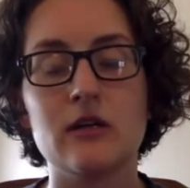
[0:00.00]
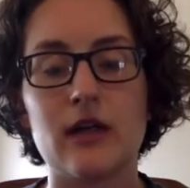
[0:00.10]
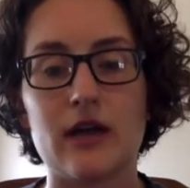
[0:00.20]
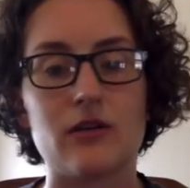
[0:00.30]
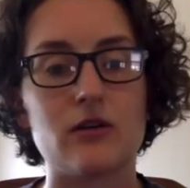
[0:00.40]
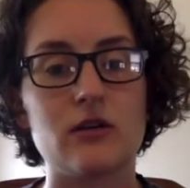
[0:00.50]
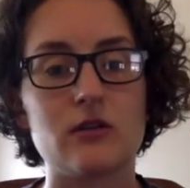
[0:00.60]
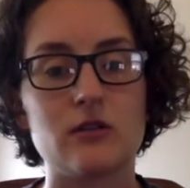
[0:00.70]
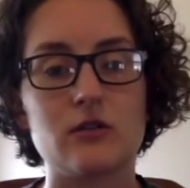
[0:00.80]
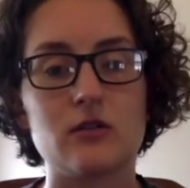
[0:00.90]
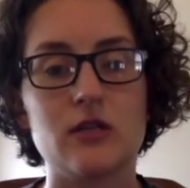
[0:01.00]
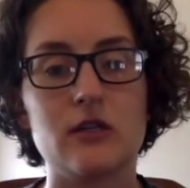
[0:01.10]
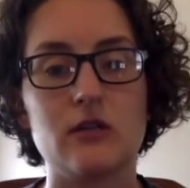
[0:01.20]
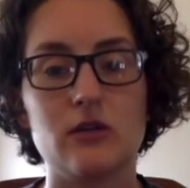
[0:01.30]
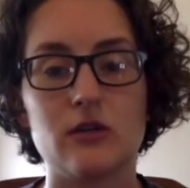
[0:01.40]

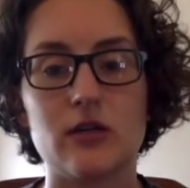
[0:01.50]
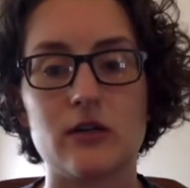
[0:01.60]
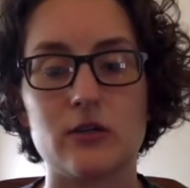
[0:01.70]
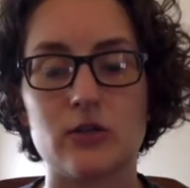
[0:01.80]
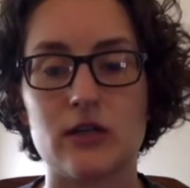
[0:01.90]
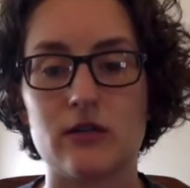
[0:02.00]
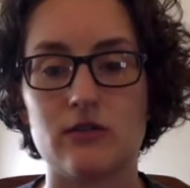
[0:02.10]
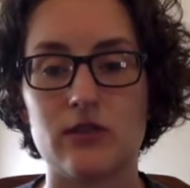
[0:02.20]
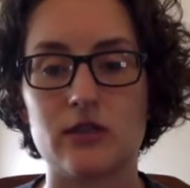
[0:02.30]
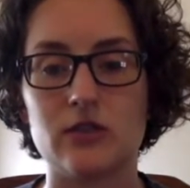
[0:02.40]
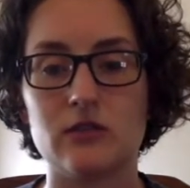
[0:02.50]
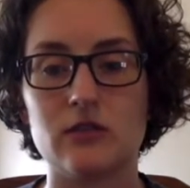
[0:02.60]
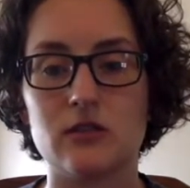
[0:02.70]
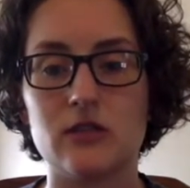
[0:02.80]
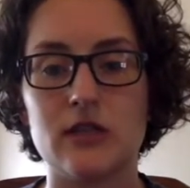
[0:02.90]
catheter-associated urinary tract
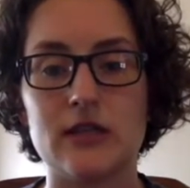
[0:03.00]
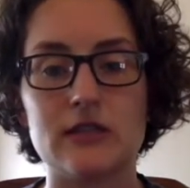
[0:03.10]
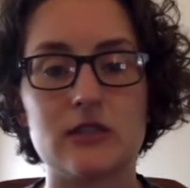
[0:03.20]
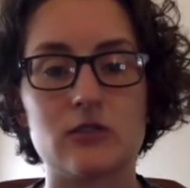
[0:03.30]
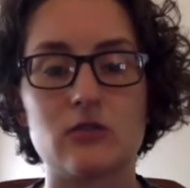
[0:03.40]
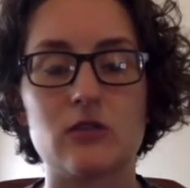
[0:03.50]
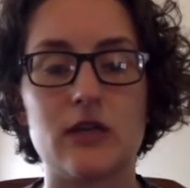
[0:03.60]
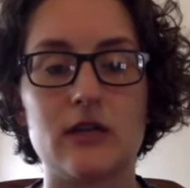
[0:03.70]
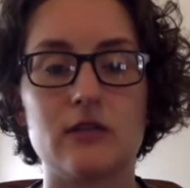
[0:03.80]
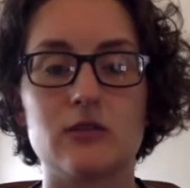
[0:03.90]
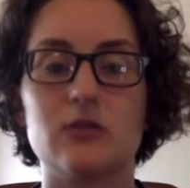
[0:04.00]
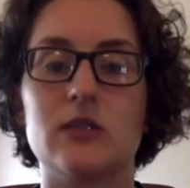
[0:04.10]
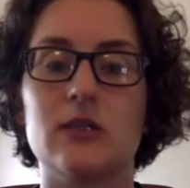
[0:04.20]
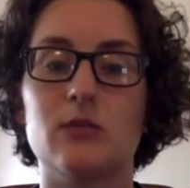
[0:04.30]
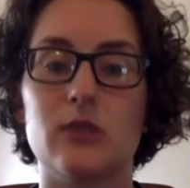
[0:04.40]
infections, and central
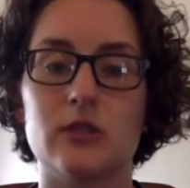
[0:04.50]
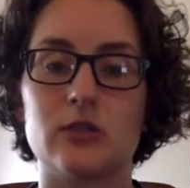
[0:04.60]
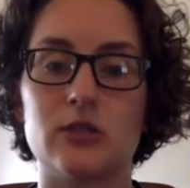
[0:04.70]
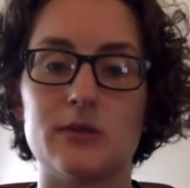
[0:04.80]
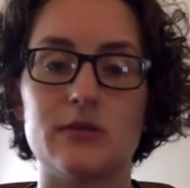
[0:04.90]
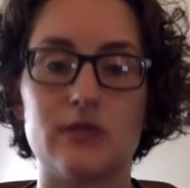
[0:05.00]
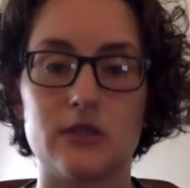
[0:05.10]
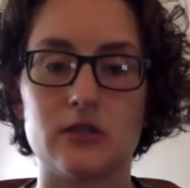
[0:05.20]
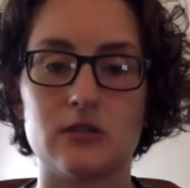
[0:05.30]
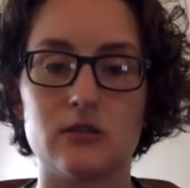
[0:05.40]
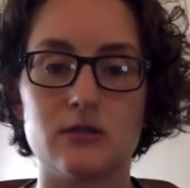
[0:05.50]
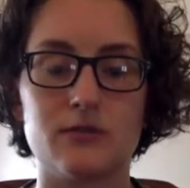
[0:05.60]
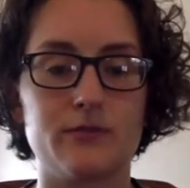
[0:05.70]
line-associated bloodstream infections.